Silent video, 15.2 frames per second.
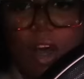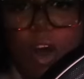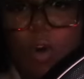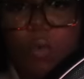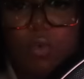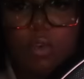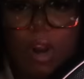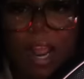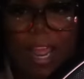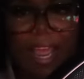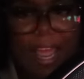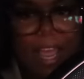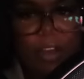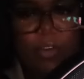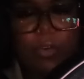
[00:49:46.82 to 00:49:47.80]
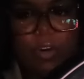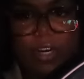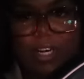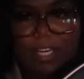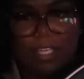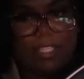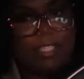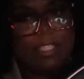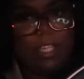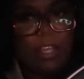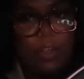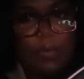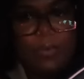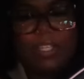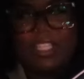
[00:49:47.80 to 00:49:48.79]
All right. Hey, girls.
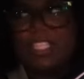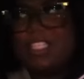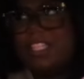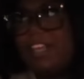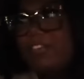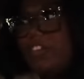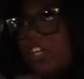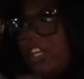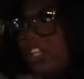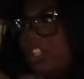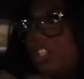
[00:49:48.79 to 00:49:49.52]
We just left Trader